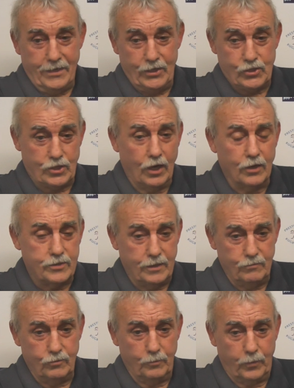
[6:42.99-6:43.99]
It
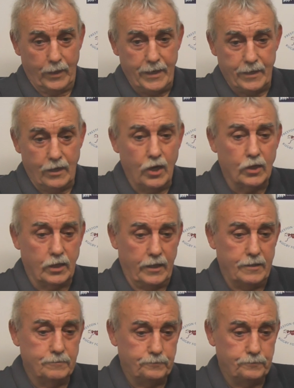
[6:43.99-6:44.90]
started, we were playing at Otley.